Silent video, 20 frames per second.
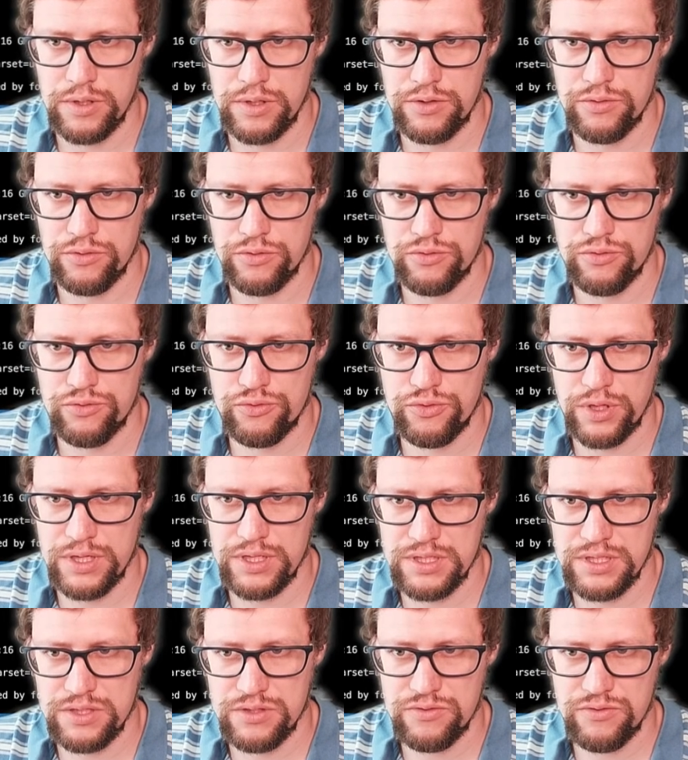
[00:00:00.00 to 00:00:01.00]
to
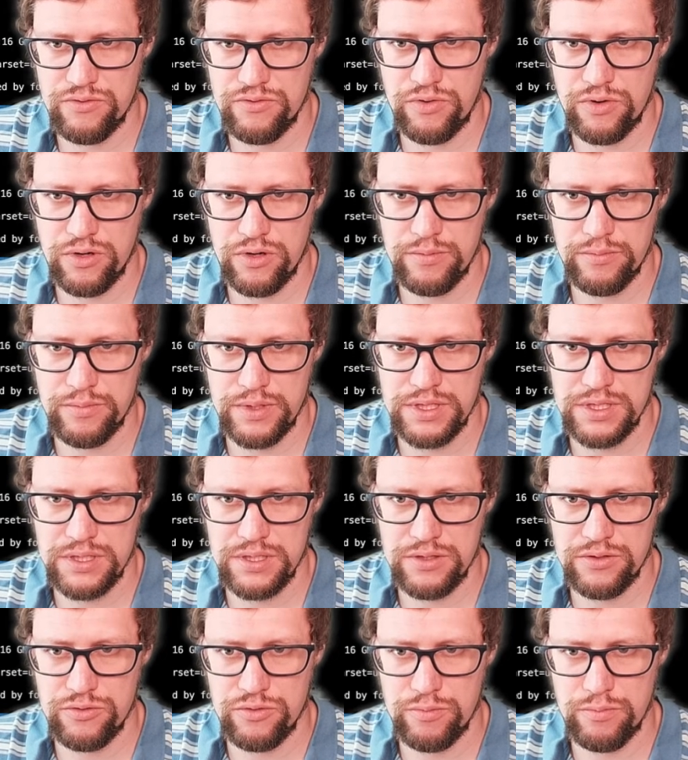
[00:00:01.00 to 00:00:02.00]
transform this
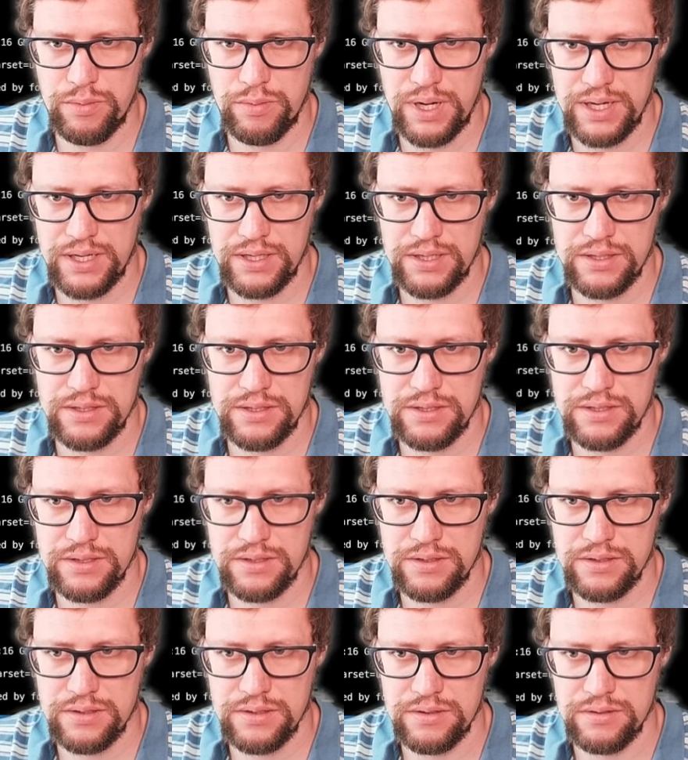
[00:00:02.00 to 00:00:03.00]
into a byte,
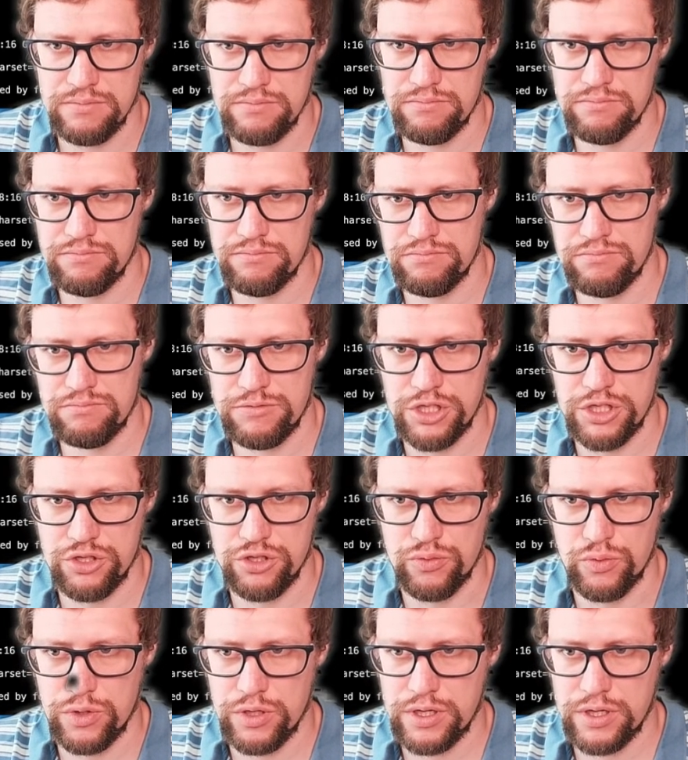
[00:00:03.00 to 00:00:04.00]
this
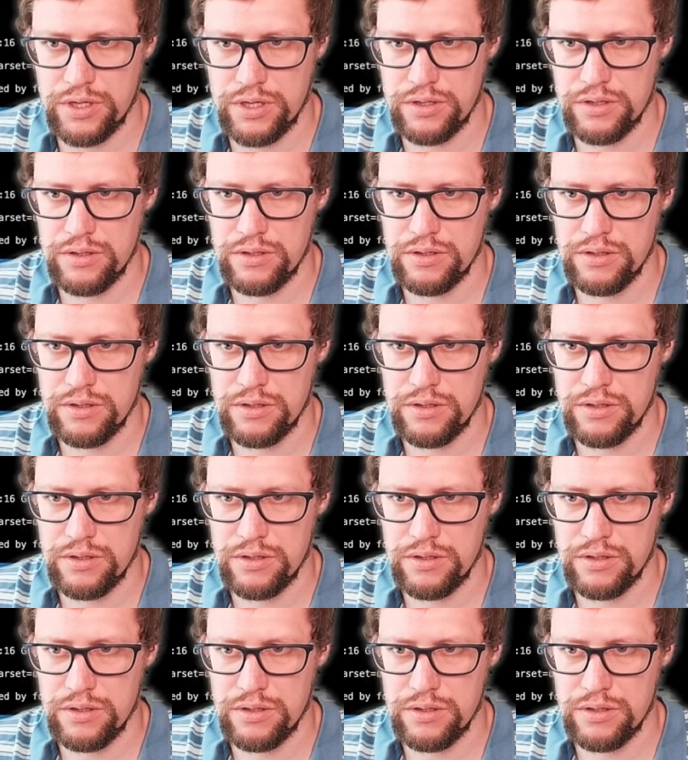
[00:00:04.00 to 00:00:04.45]
should work.